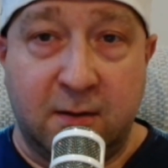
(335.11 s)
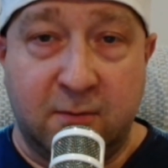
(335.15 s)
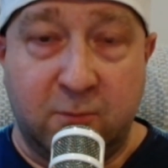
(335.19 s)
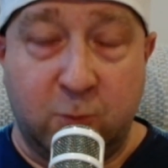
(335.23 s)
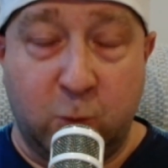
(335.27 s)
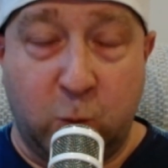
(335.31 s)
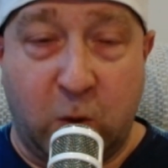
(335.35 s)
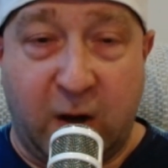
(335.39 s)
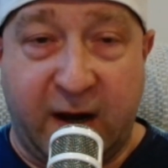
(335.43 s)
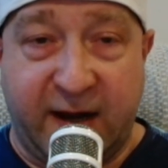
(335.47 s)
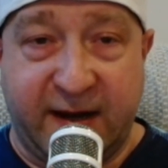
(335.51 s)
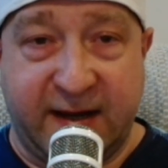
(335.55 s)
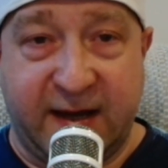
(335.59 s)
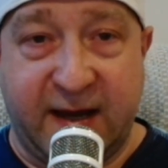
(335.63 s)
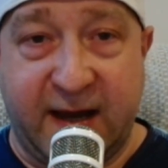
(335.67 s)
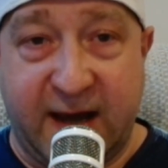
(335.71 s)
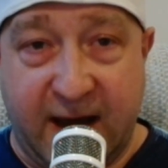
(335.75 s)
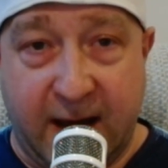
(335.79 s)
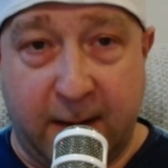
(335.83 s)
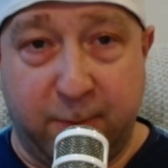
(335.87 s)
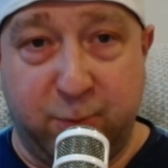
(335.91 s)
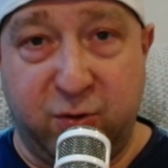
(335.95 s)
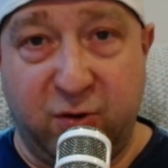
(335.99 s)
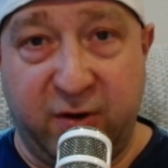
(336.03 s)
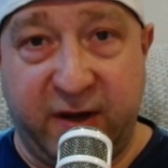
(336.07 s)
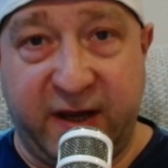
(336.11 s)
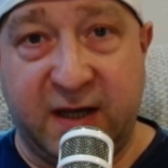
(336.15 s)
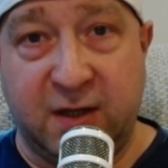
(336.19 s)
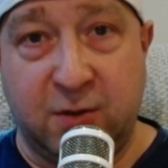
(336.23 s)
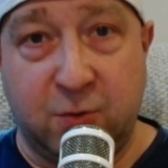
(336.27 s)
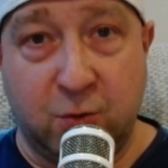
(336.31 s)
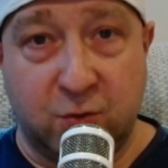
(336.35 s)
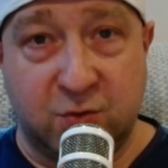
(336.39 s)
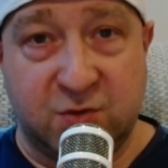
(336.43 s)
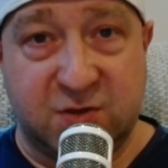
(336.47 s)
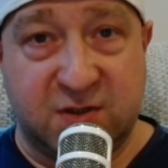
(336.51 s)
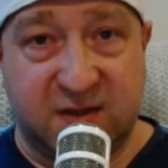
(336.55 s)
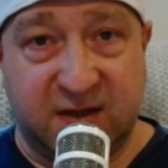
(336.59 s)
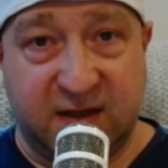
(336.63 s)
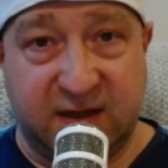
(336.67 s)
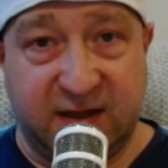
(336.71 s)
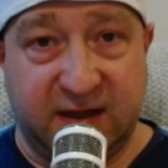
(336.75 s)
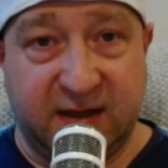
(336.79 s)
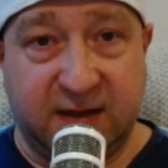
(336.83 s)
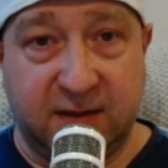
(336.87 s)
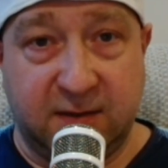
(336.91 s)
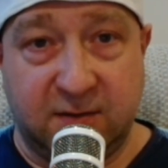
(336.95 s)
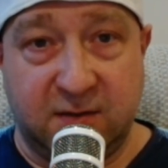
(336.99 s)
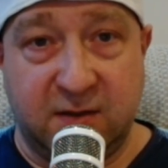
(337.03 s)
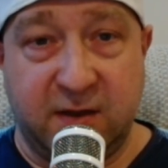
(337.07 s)
why they are pretty good to
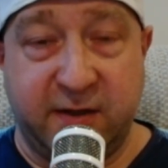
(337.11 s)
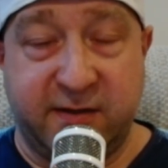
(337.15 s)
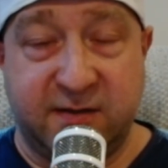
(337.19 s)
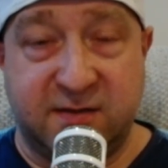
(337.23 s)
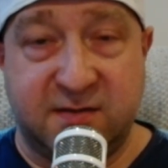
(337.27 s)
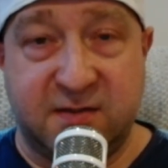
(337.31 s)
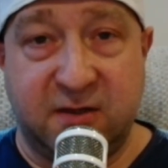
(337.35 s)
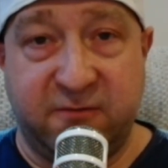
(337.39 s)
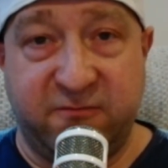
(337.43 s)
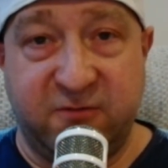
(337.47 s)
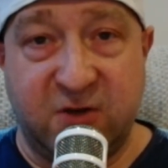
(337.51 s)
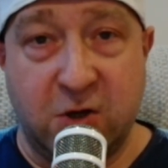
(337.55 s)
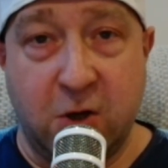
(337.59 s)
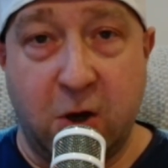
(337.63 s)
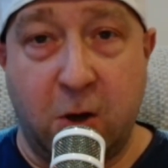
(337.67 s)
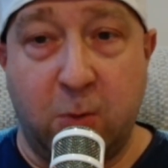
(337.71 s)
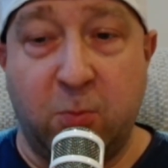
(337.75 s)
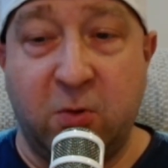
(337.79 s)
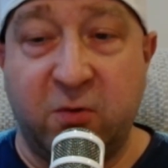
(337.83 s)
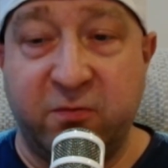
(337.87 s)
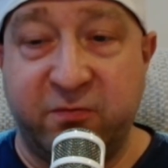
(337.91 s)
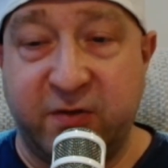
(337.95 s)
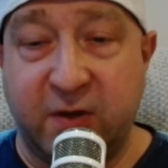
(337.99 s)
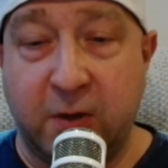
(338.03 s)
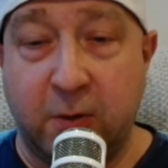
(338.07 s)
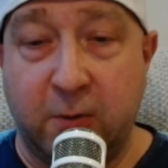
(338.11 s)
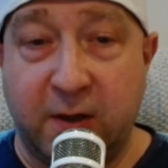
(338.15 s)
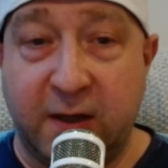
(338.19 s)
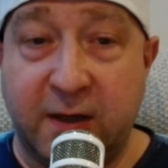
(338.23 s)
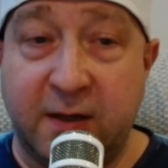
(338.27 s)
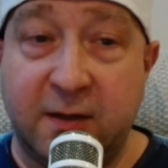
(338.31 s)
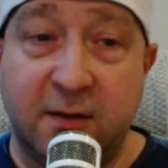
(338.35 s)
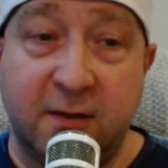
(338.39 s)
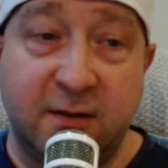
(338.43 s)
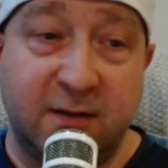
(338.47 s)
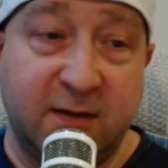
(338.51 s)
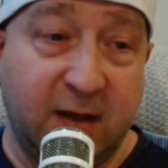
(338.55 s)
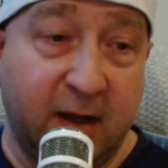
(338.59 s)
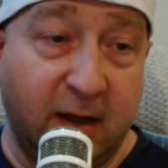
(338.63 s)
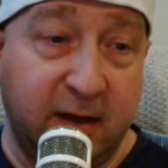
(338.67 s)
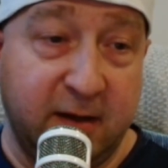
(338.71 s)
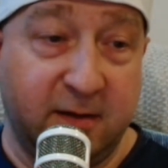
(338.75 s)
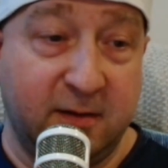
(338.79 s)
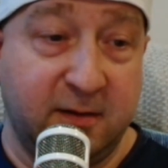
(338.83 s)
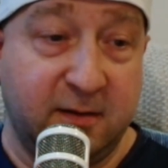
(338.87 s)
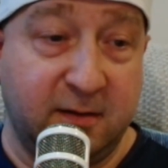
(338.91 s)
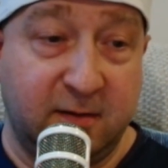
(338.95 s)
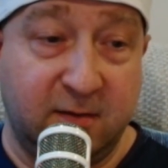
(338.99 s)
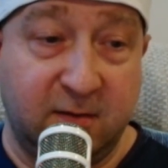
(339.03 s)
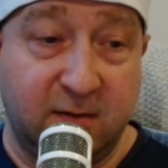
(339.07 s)
the normal viewer.
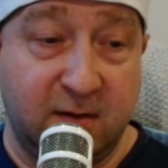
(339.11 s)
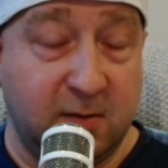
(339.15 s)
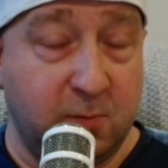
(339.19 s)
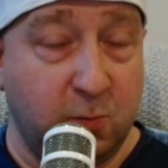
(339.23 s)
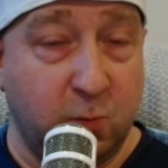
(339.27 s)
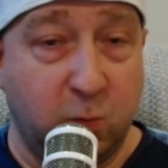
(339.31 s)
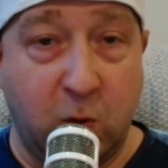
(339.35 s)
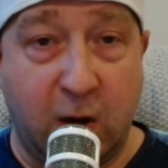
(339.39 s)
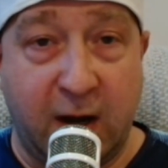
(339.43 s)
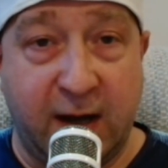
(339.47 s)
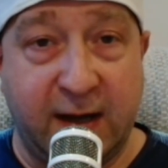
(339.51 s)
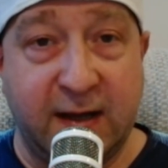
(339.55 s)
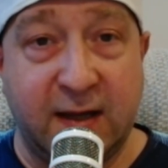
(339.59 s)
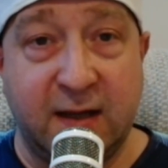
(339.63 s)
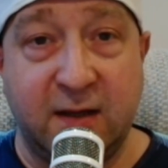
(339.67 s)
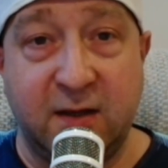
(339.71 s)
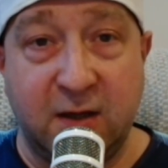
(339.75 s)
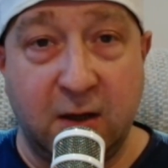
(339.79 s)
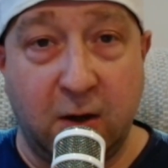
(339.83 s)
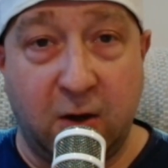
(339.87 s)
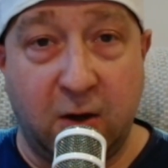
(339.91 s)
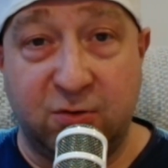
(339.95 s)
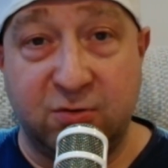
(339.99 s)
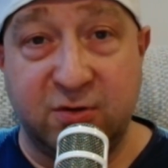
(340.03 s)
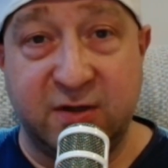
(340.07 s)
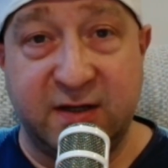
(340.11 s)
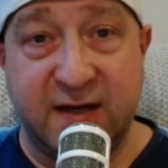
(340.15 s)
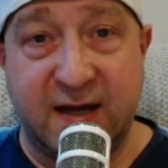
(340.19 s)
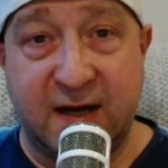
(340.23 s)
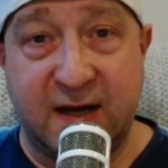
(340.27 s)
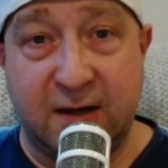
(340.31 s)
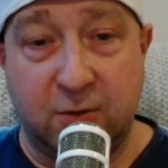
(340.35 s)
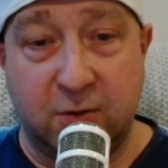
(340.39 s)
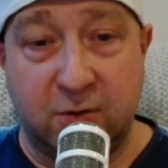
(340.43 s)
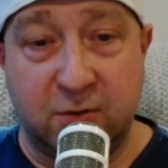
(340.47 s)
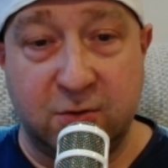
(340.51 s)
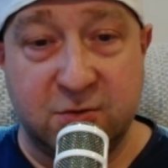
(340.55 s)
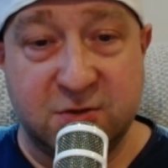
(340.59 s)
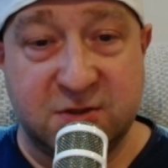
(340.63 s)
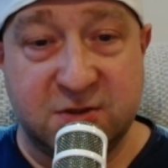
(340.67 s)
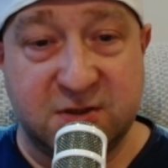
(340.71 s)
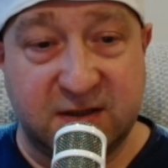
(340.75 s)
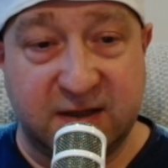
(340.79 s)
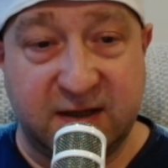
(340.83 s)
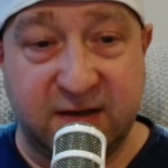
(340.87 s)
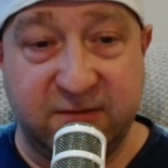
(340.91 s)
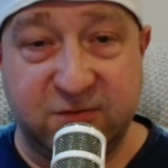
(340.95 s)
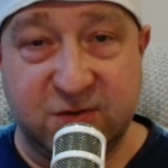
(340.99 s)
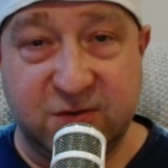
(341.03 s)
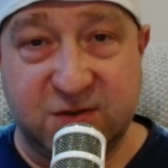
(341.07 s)
And why are you holding out on us?
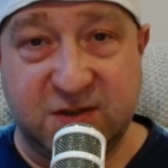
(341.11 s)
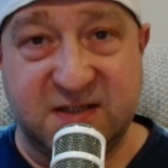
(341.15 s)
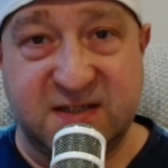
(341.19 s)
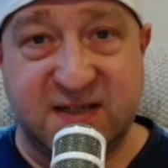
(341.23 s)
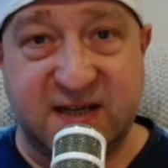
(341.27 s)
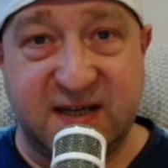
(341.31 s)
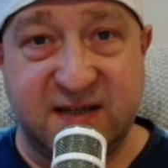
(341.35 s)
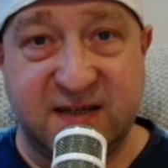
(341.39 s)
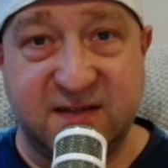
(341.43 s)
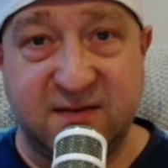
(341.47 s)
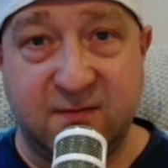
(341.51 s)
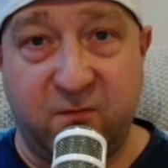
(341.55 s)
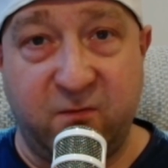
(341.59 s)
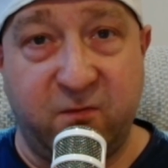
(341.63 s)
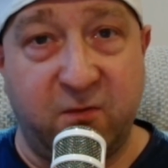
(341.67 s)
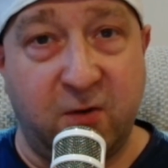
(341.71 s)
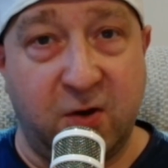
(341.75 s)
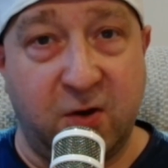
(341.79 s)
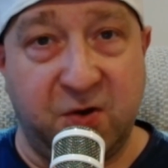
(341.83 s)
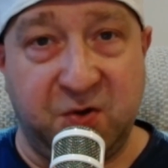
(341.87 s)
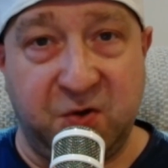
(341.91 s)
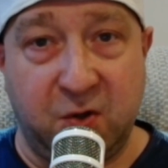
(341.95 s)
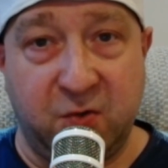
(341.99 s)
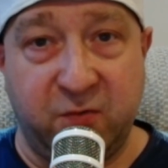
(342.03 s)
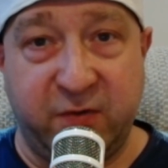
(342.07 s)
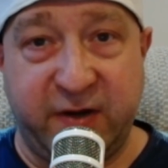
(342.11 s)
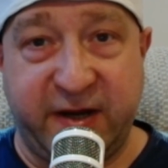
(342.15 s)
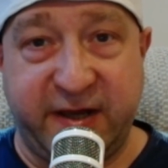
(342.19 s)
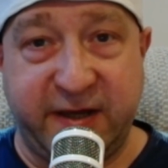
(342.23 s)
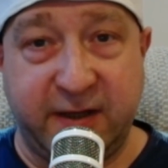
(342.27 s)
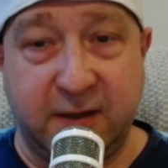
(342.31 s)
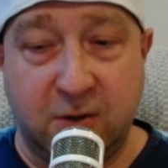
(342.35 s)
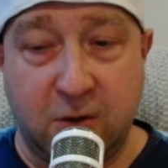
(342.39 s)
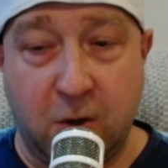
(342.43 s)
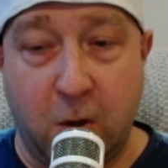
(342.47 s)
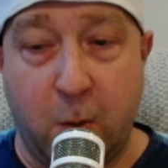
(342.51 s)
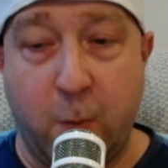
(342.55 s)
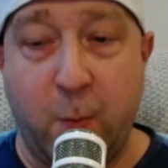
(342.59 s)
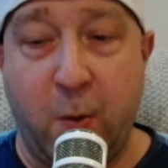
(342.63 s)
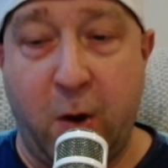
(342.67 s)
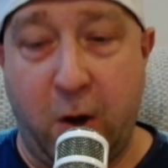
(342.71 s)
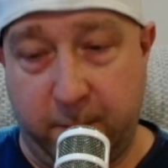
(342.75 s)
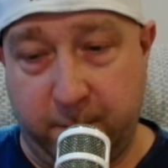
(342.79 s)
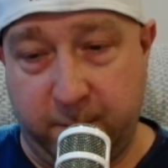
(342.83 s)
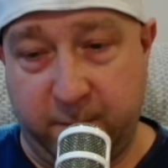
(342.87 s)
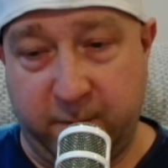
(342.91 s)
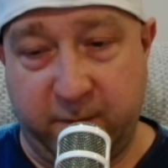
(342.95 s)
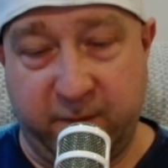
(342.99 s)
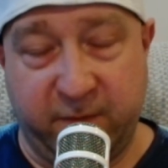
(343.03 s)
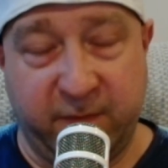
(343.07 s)
Give us a season four already. Come
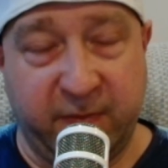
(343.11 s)
on.